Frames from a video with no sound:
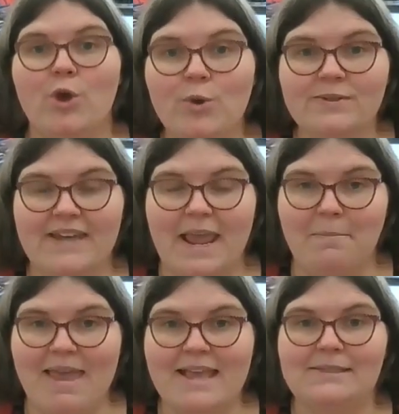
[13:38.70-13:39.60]
whose
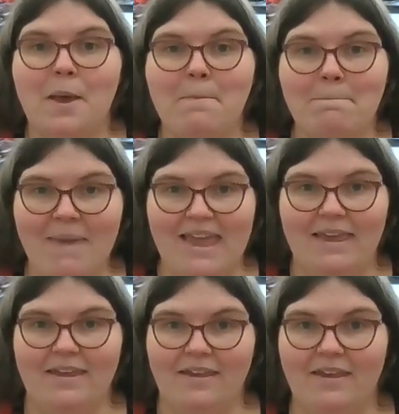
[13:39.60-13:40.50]
name is
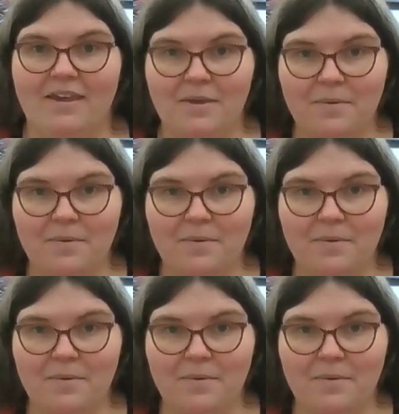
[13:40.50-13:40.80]
Ming.